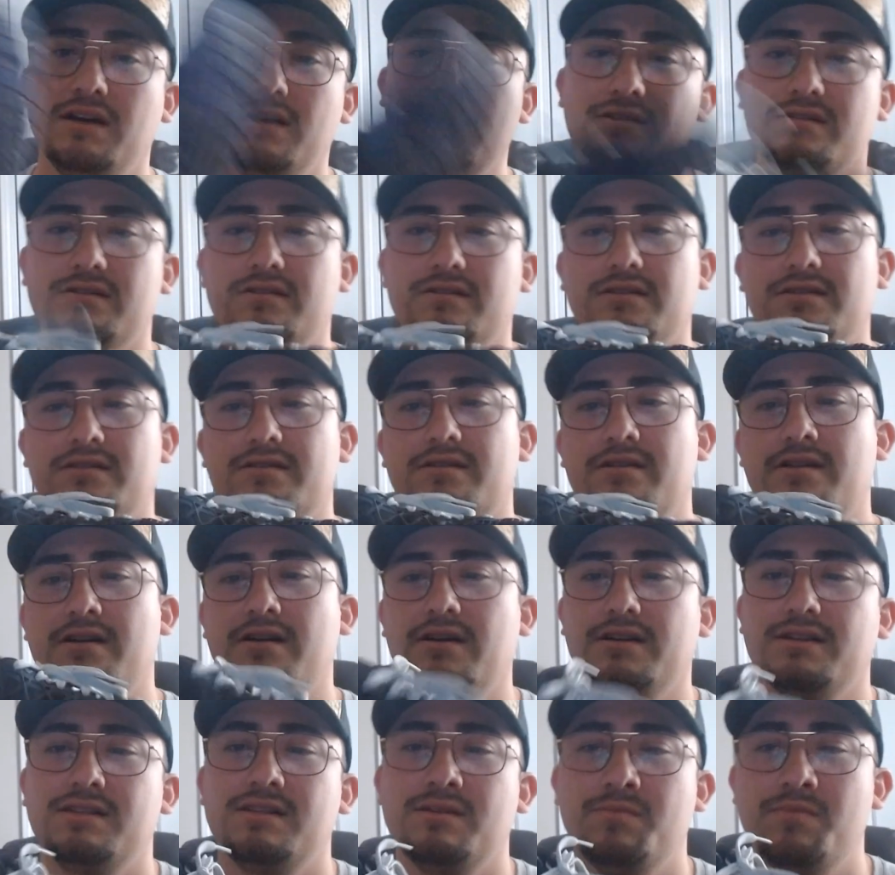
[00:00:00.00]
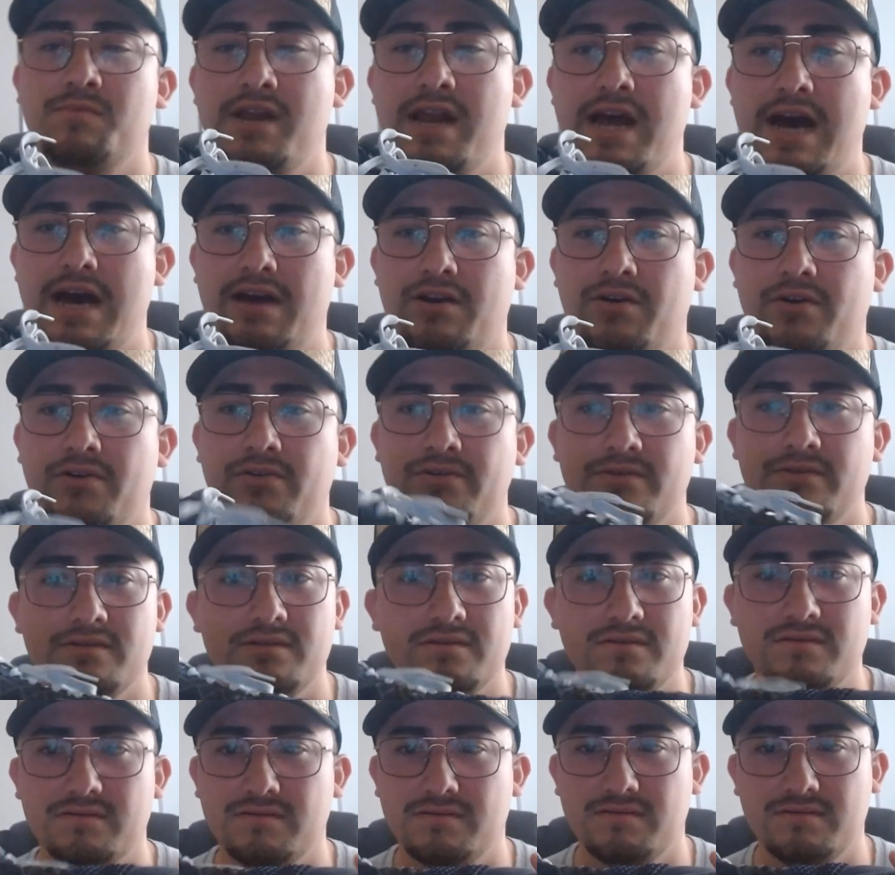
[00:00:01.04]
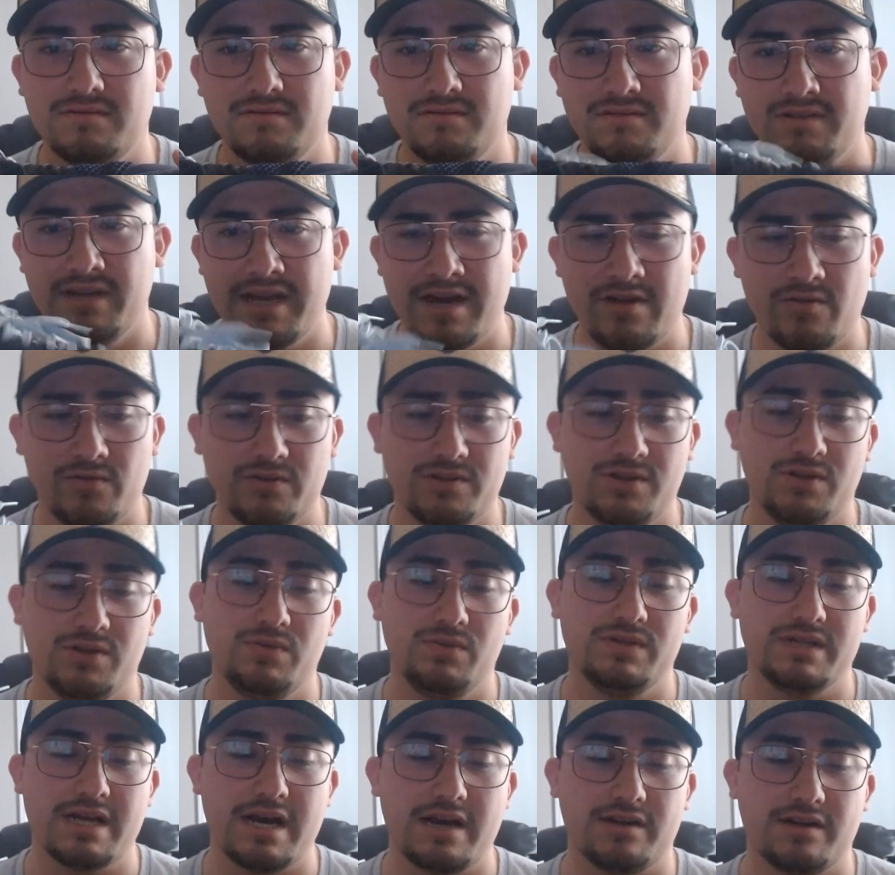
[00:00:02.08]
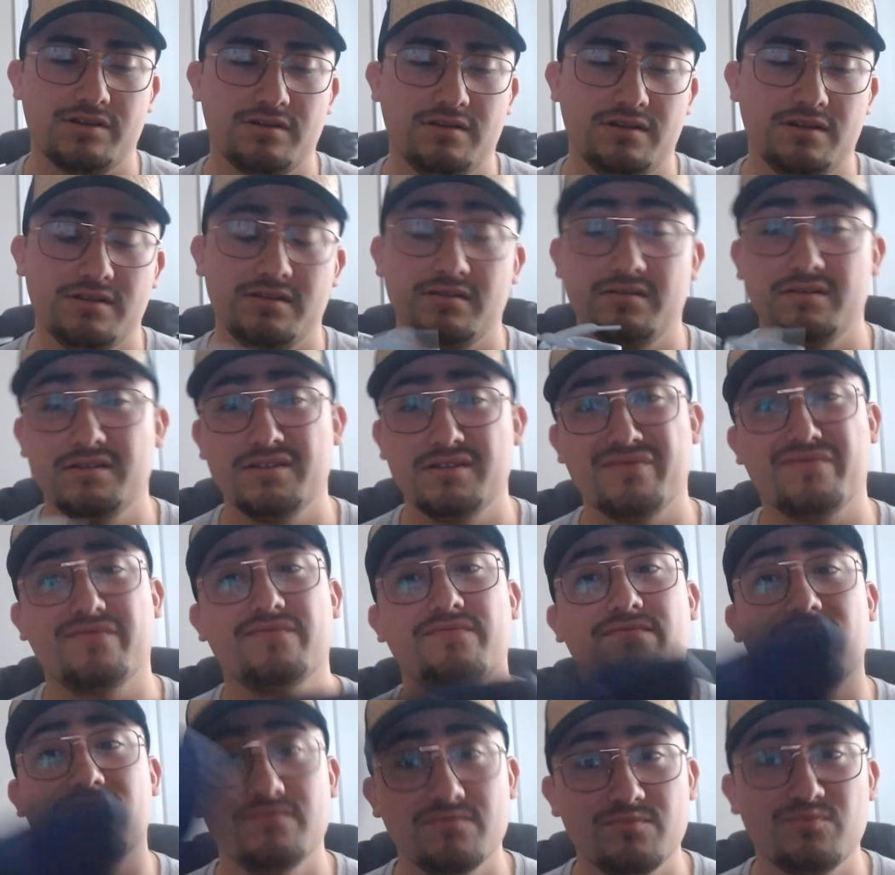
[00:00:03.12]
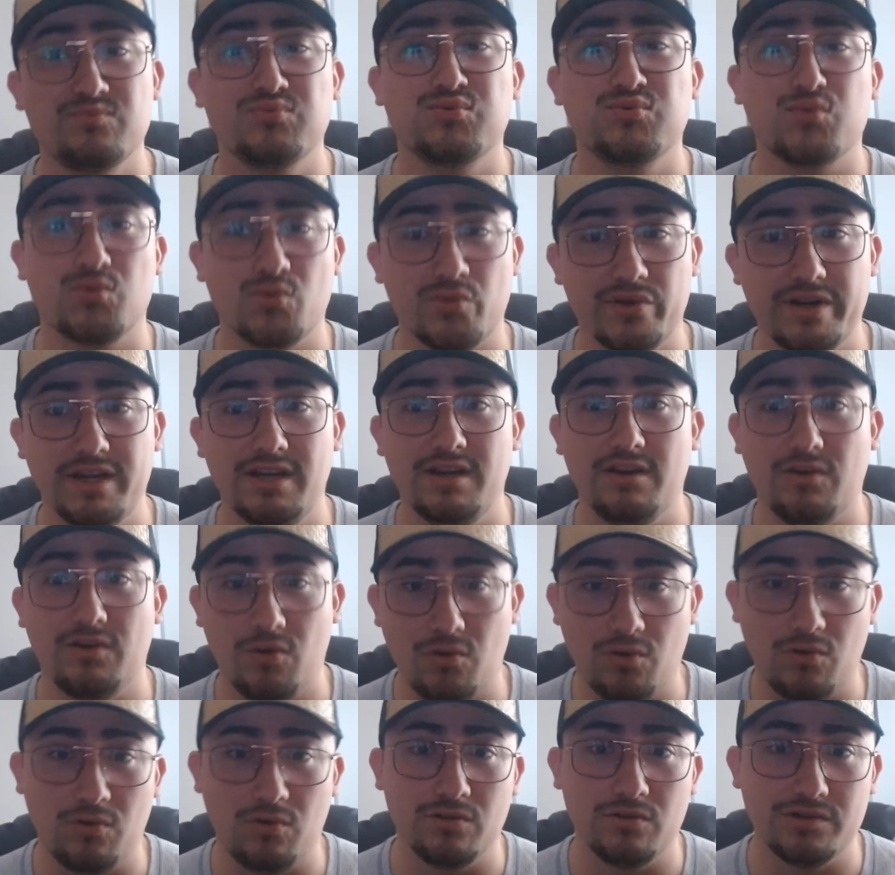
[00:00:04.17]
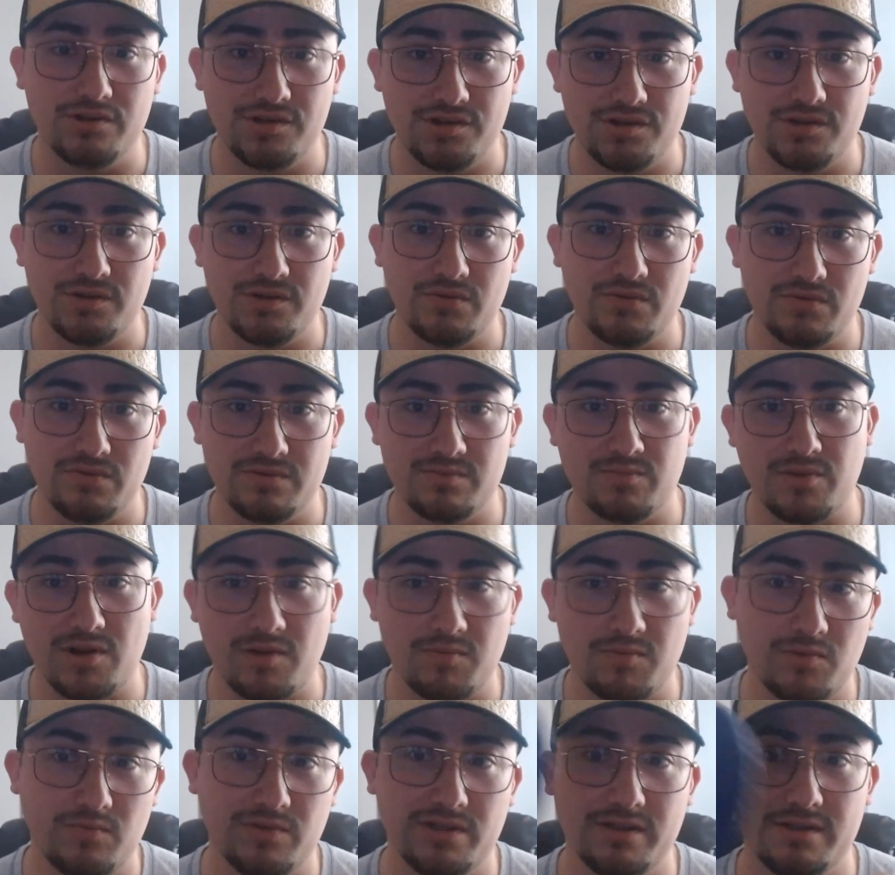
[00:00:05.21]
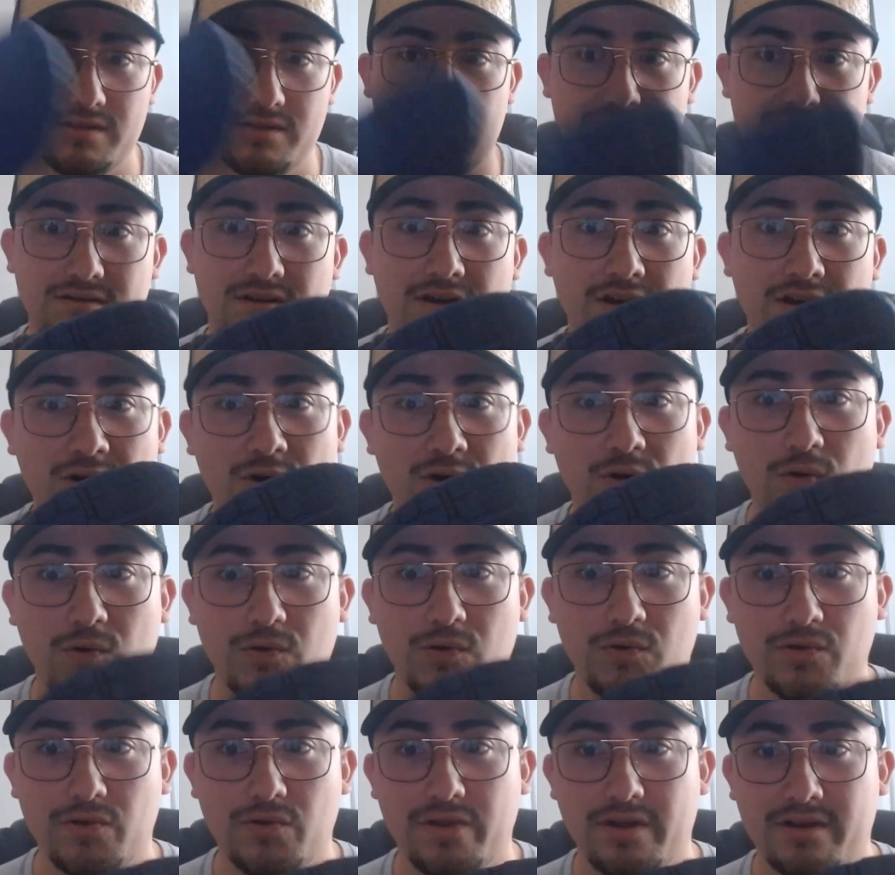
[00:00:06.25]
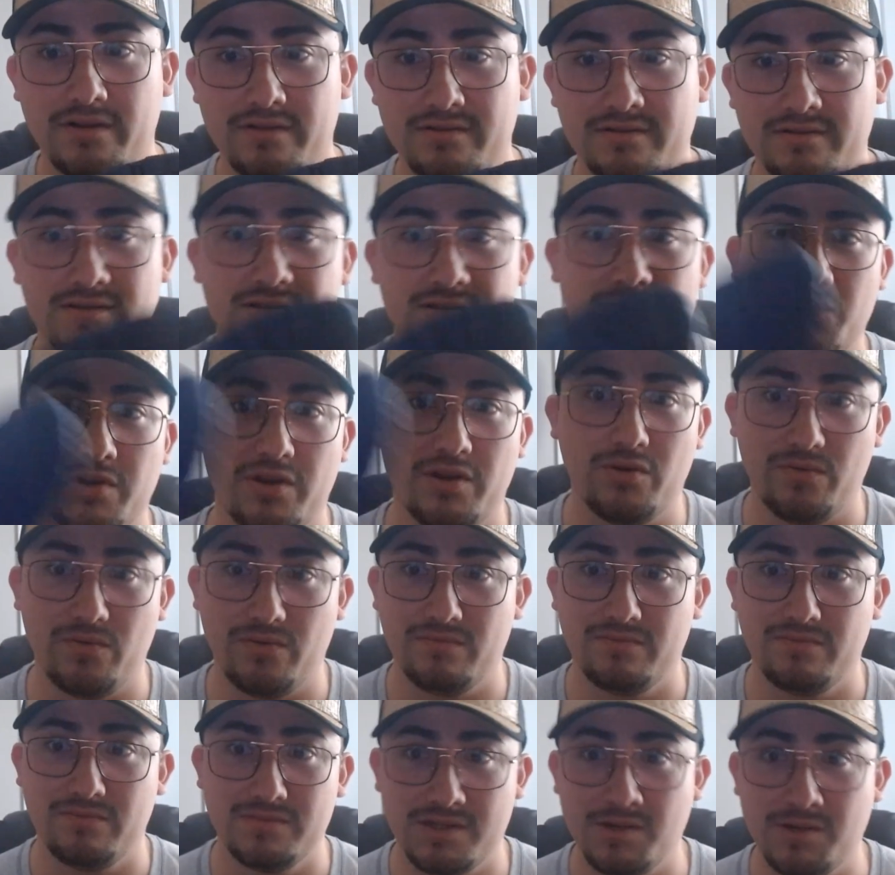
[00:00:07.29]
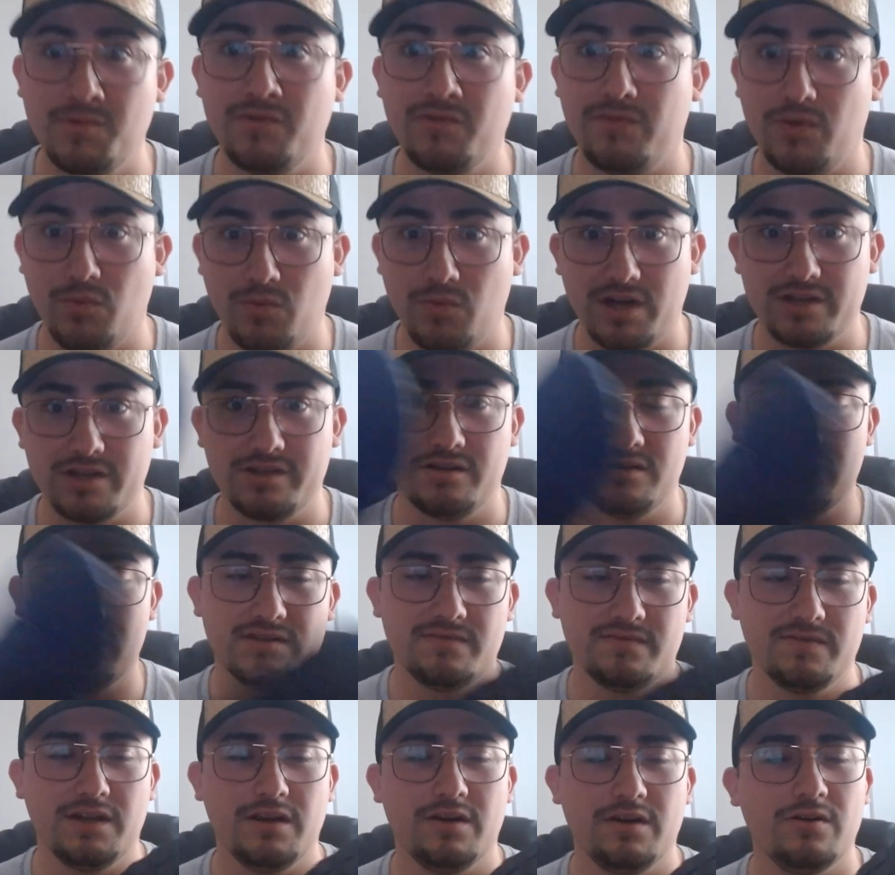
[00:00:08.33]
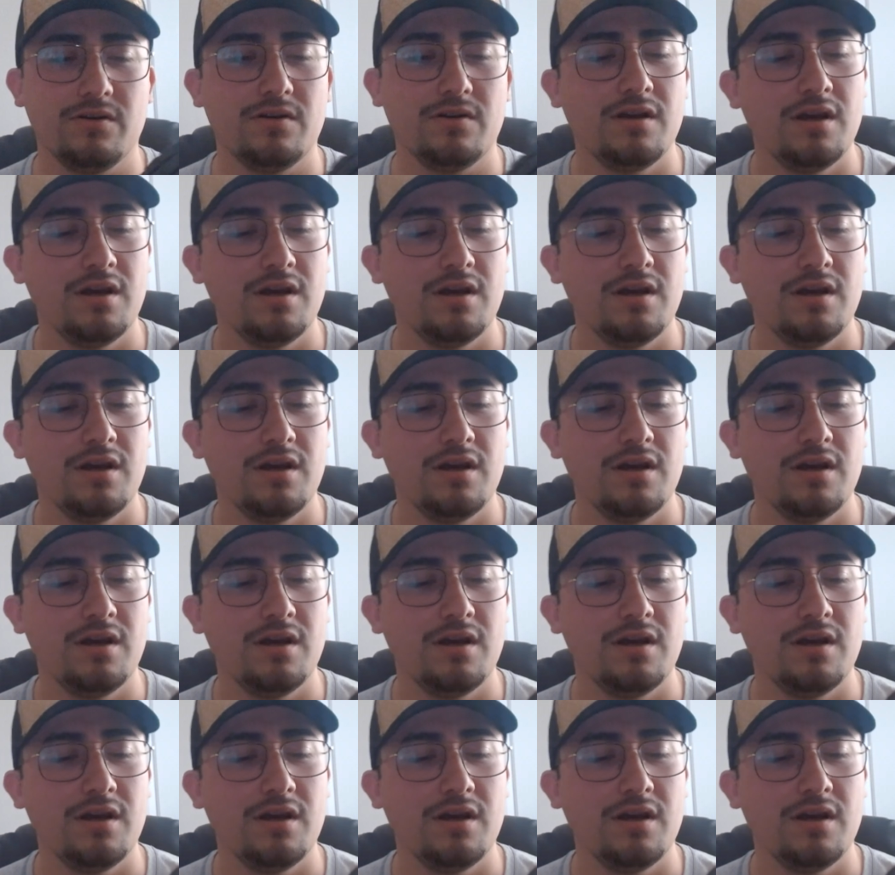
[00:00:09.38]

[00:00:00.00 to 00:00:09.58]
So these are some Nano 2s actually. So these are pretty old shoes, probably older than some of you watching this video.